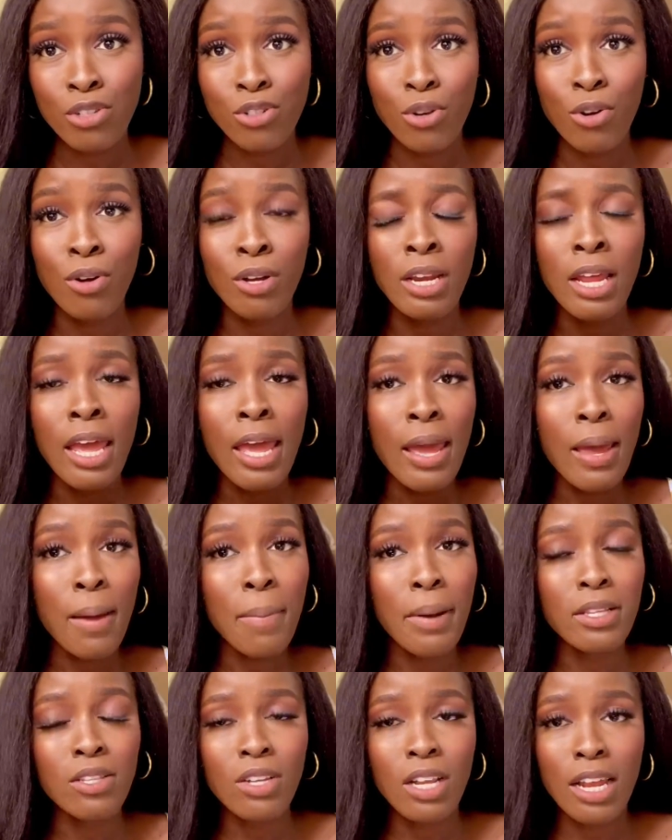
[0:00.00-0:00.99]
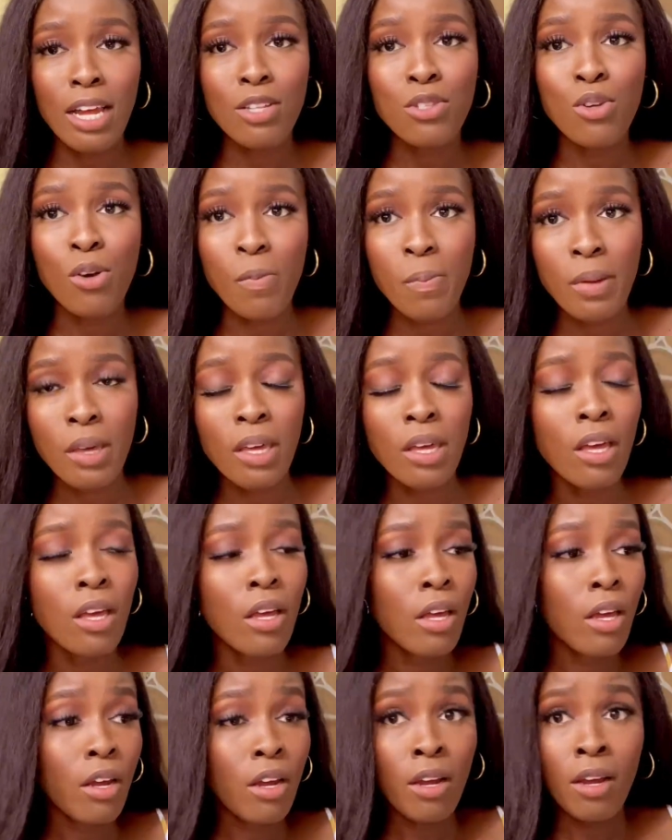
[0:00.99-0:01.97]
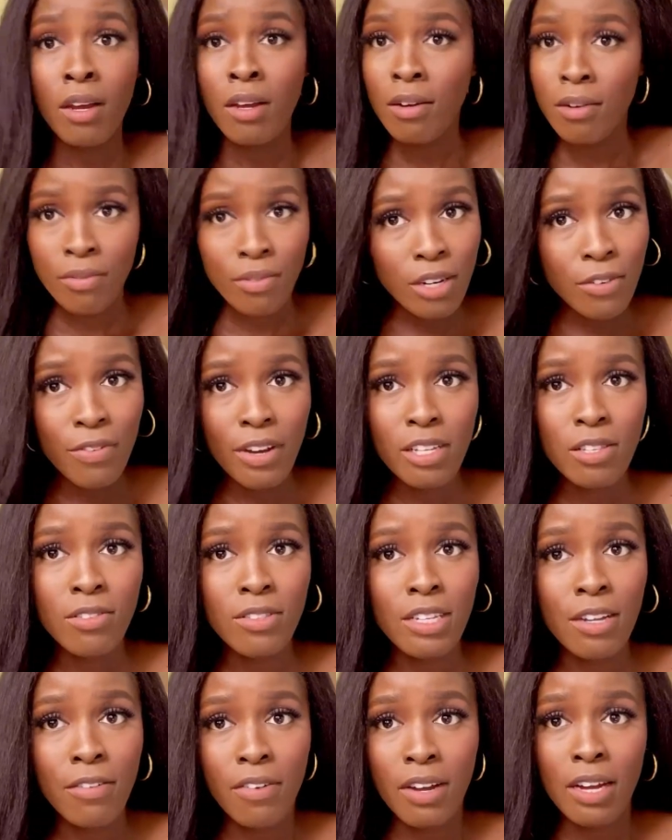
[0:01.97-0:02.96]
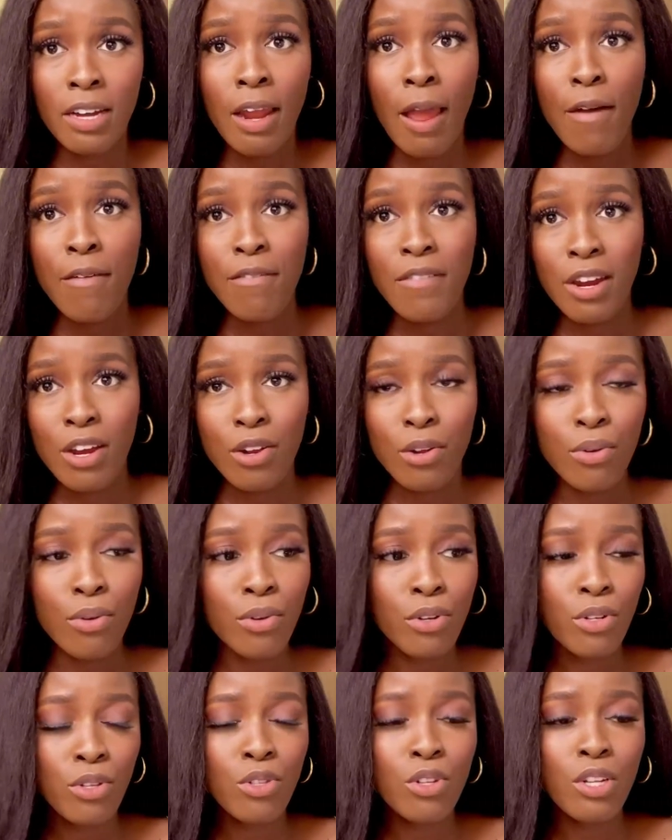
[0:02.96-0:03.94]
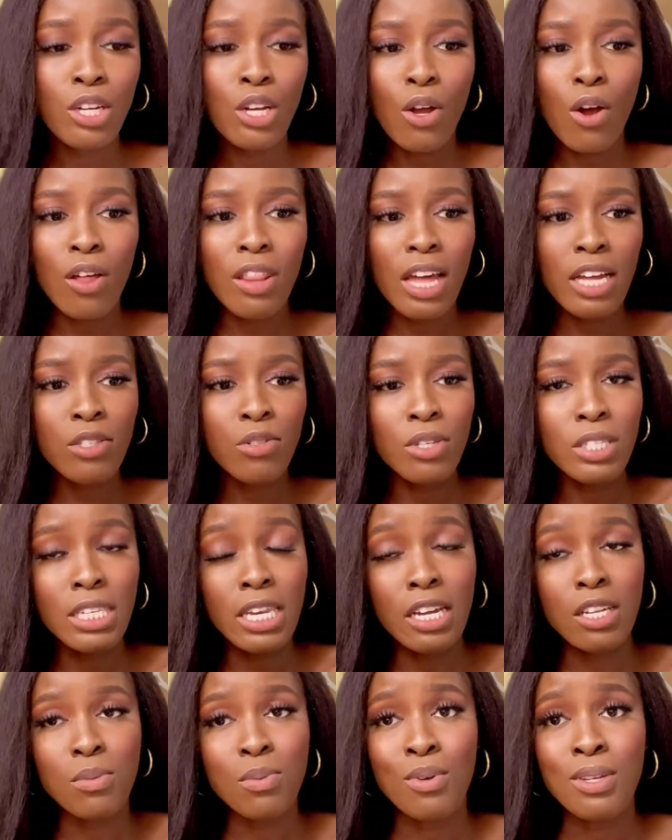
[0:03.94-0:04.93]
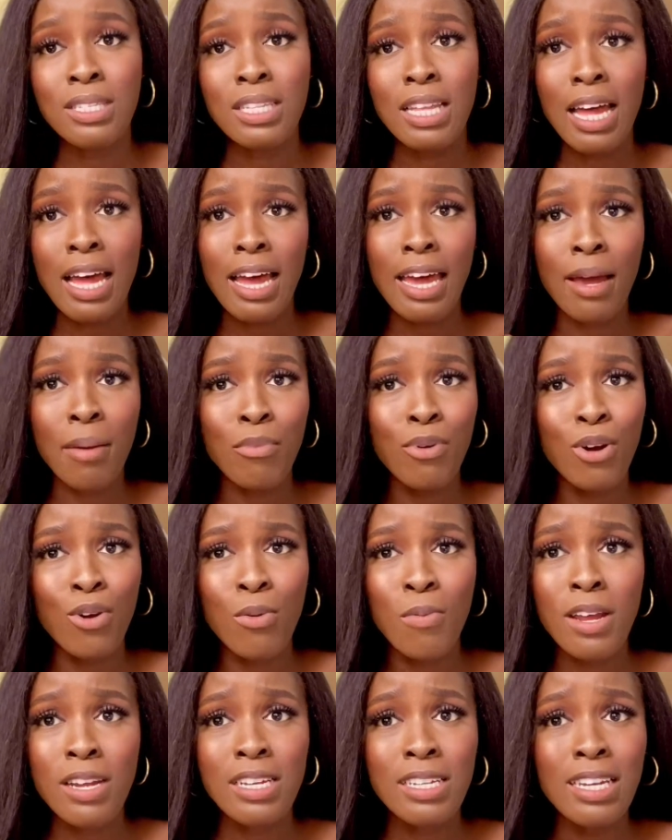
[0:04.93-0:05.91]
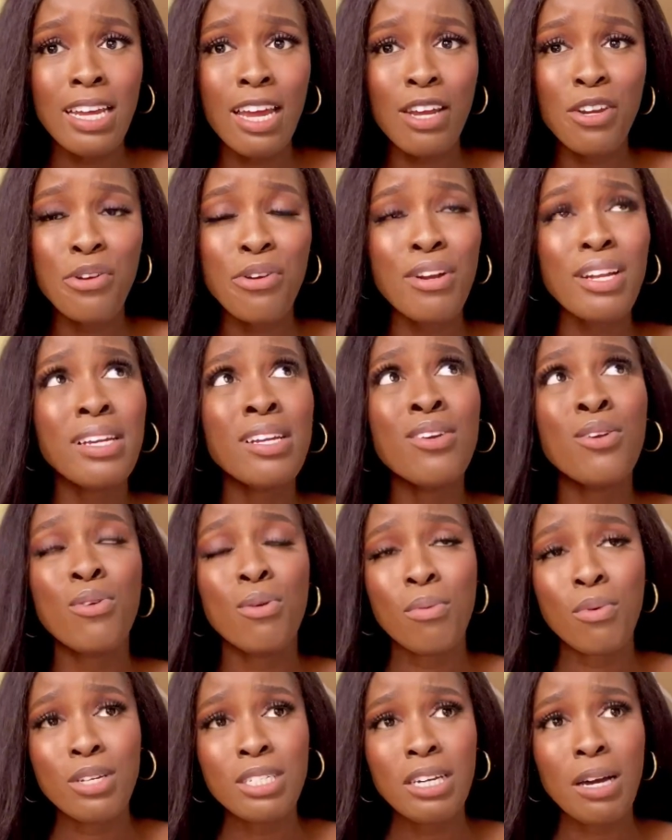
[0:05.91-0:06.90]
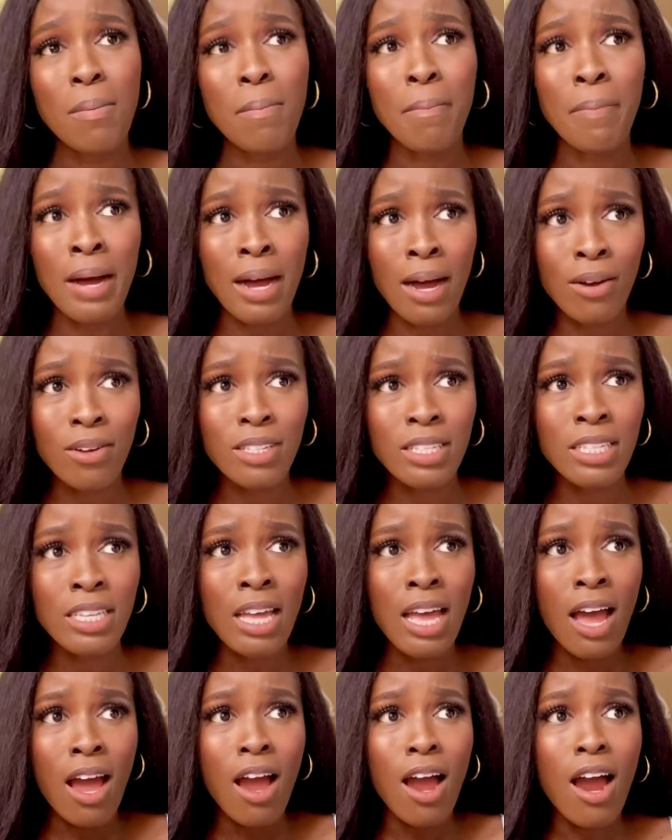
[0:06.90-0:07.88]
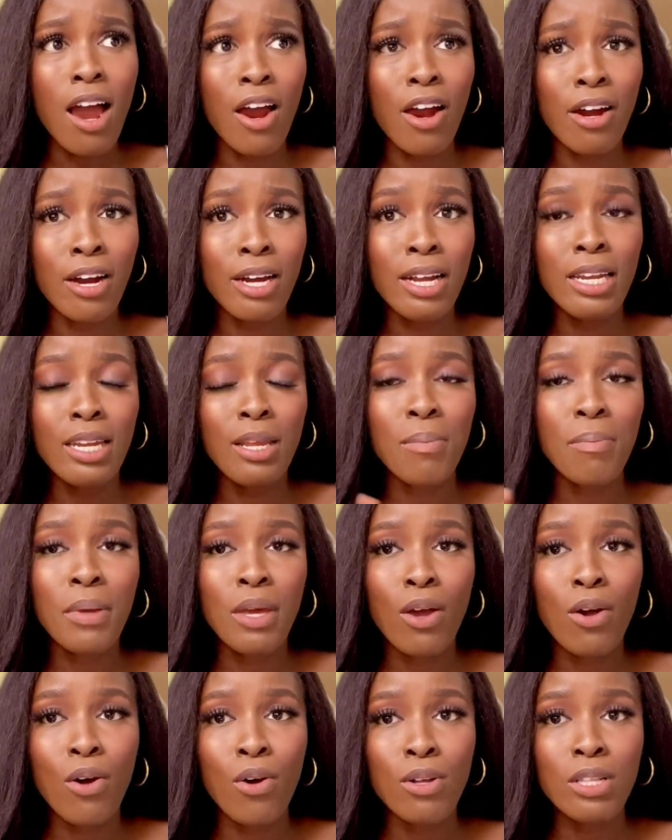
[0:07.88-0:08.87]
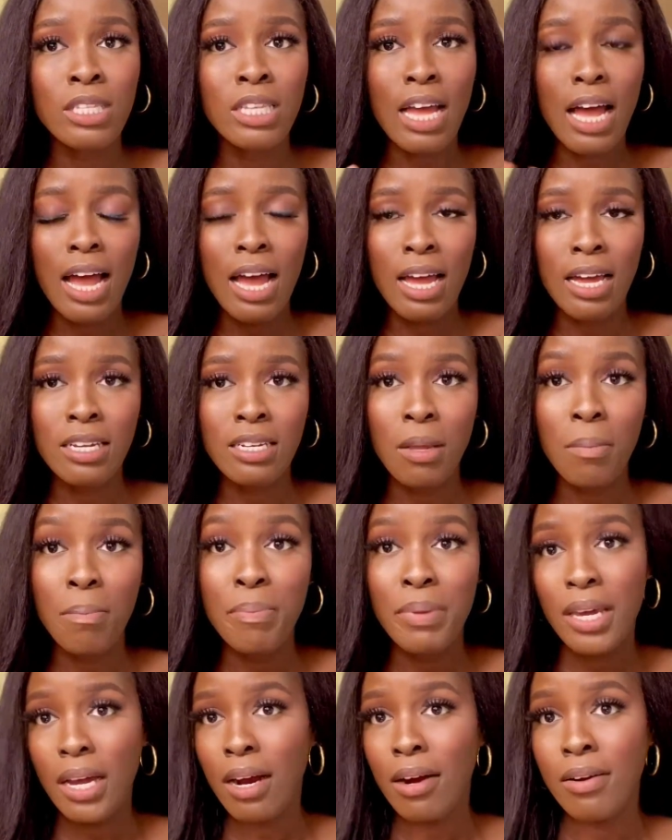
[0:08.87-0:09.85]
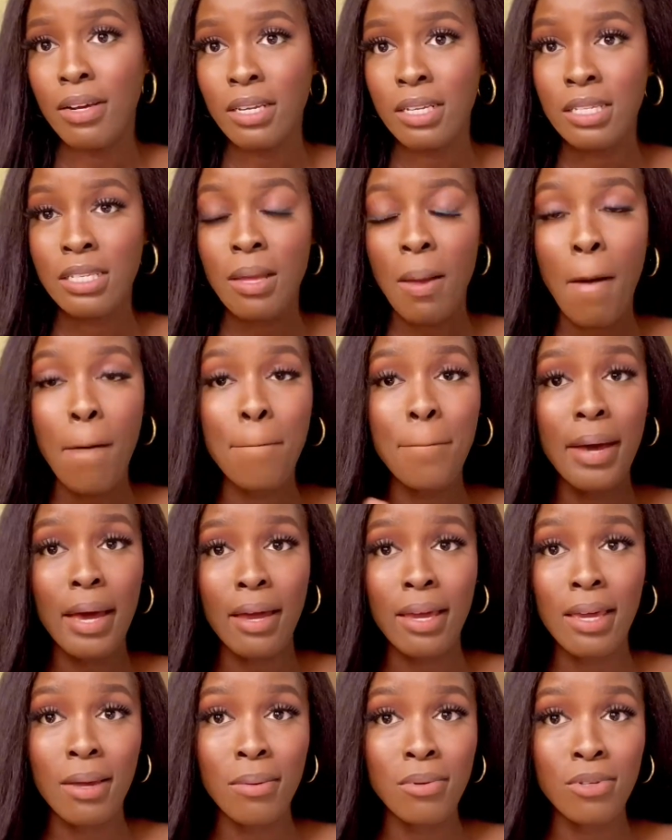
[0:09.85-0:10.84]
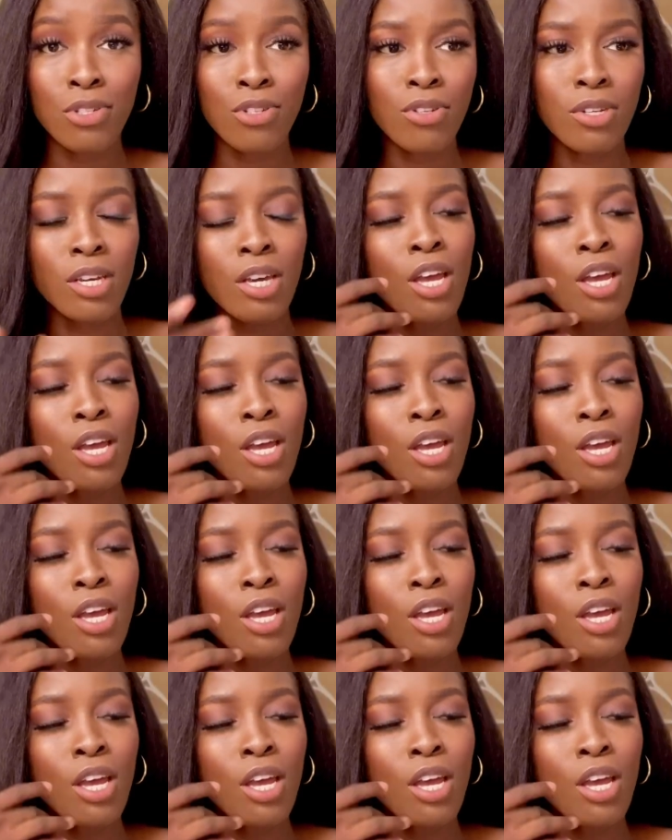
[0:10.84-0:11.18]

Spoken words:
on a particular topic, read Vasudevan, very good. So the other two textbooks that I am recommending that I don't really know much about are Limping Cut and BRS Biochemistry.